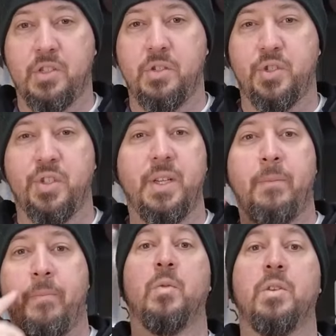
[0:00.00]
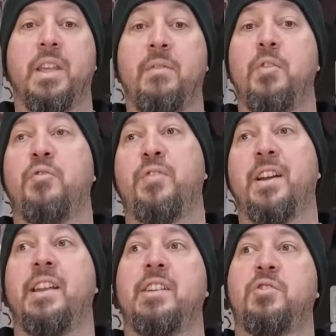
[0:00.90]
Usually will give you
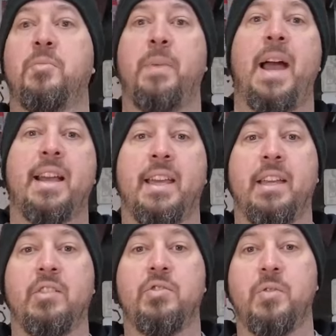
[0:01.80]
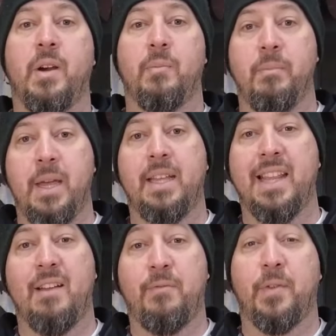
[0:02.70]
financial backing to help make
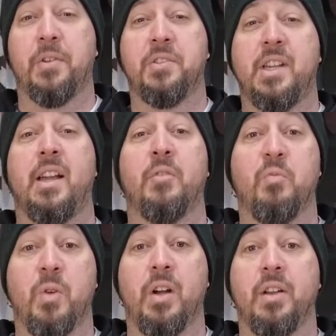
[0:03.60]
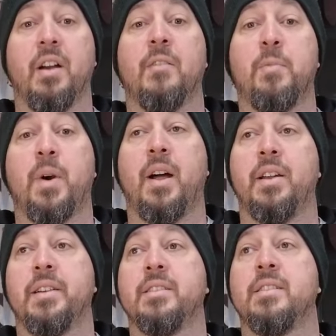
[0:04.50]
that first kind of run of
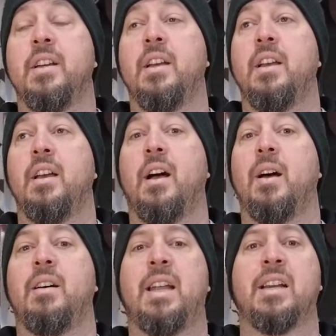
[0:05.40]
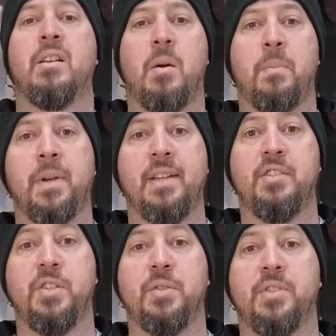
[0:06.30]
products. A lot of
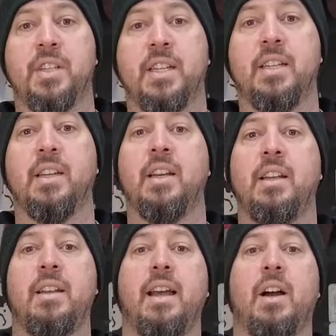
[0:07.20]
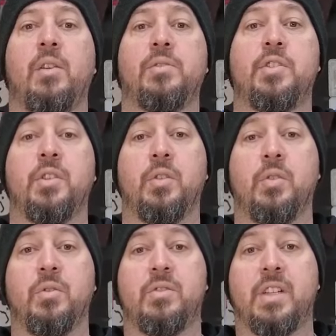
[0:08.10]
companies use it now
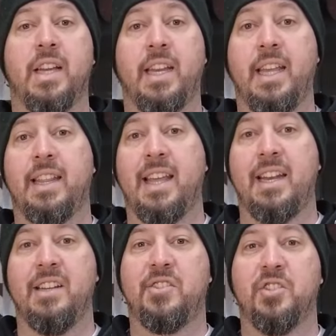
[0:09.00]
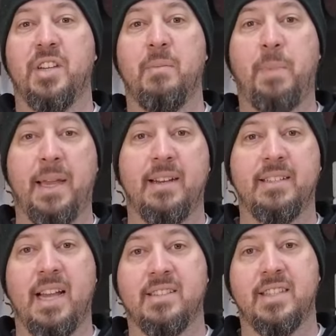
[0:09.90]
to kind of get that initial like beta
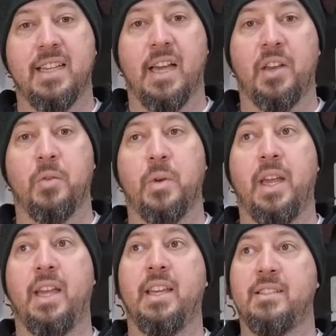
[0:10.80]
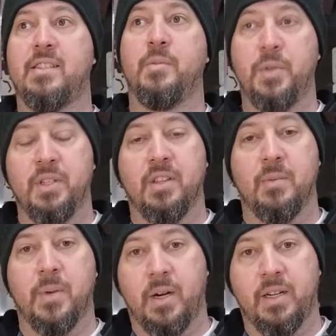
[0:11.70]
testing out of the way, get some into
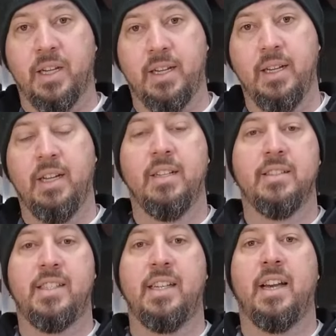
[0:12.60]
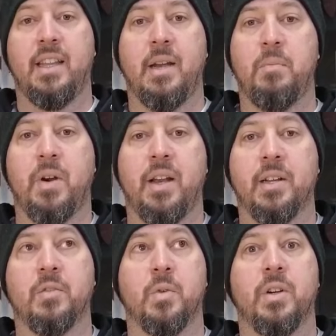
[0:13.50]
the market, see how that
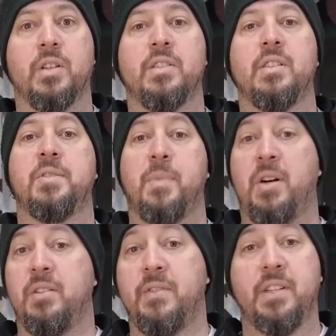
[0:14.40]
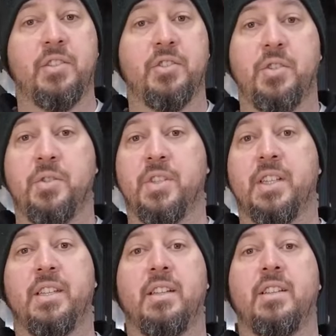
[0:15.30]
product works. Small inventors use
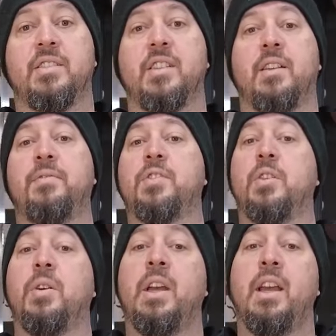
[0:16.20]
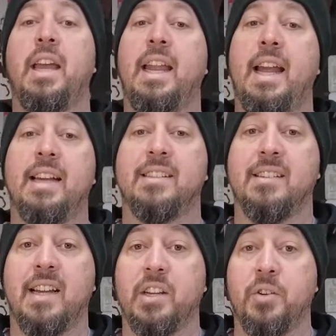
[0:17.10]
it and stuff, so it has a
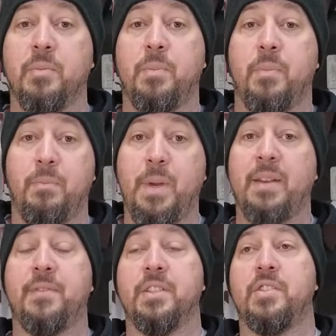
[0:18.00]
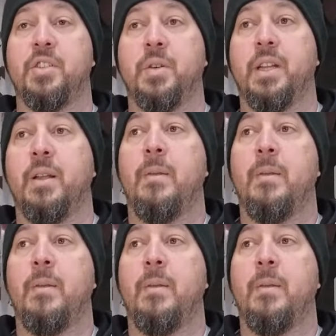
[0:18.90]
lot of good benefits to it.